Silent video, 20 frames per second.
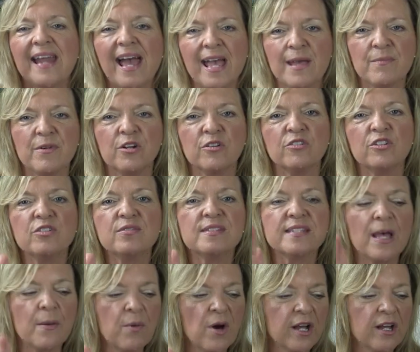name it, or you
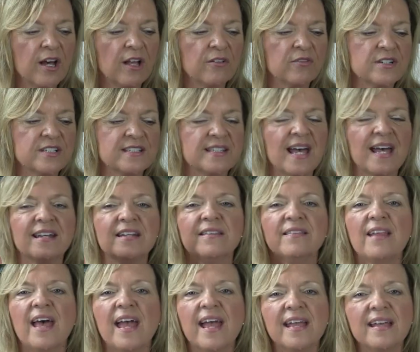say, what color is that?
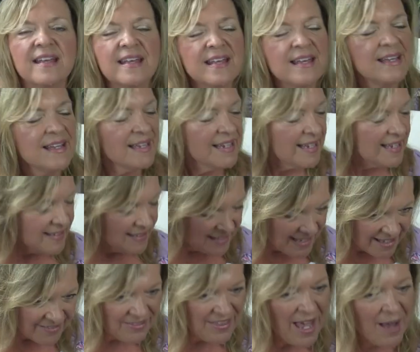And they
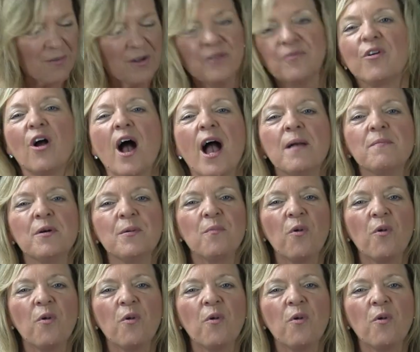get that one right.